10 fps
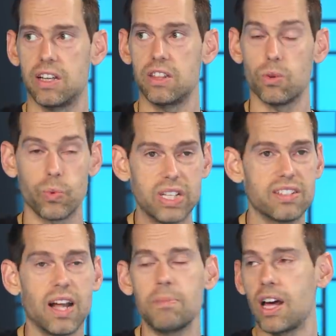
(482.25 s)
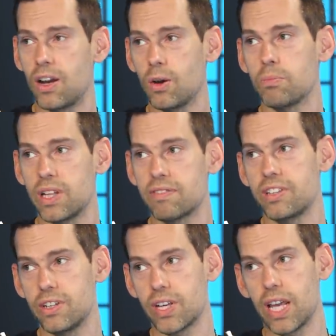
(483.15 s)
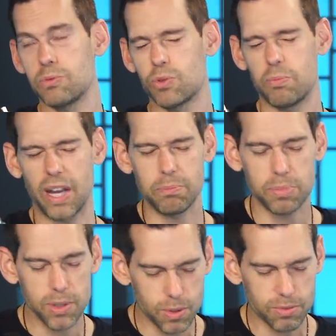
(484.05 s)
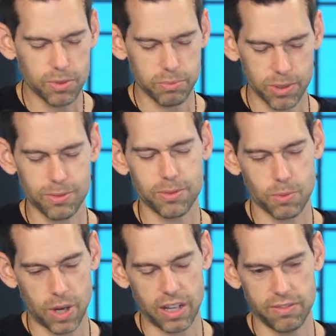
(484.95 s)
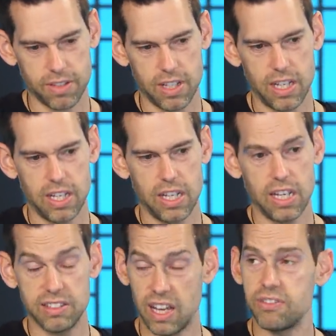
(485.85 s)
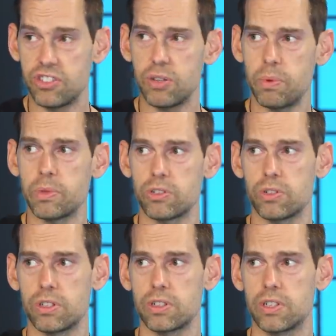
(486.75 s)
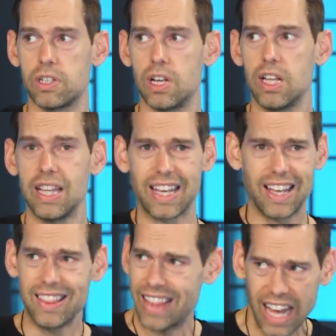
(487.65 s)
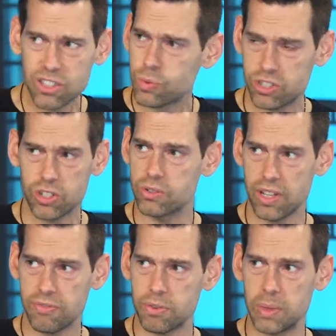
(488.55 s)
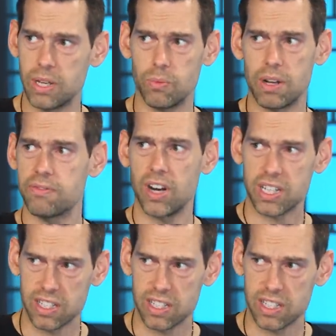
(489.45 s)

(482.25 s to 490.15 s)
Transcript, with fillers: The reason I'm not at home playing video games with my beautiful, beautiful wife is I have a chip on my shoulder. Like that's what shows up for me when I'm fucking